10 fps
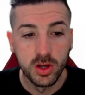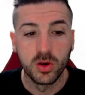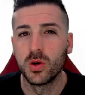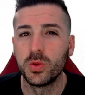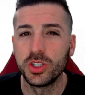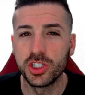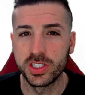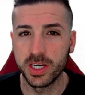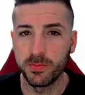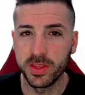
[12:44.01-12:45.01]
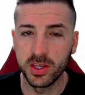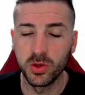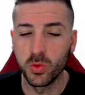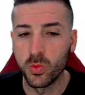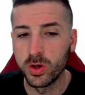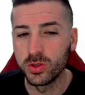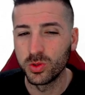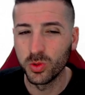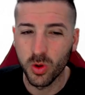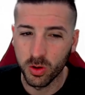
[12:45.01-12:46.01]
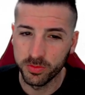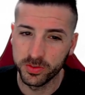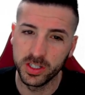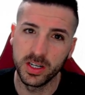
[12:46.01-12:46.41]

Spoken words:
which is something you won't do often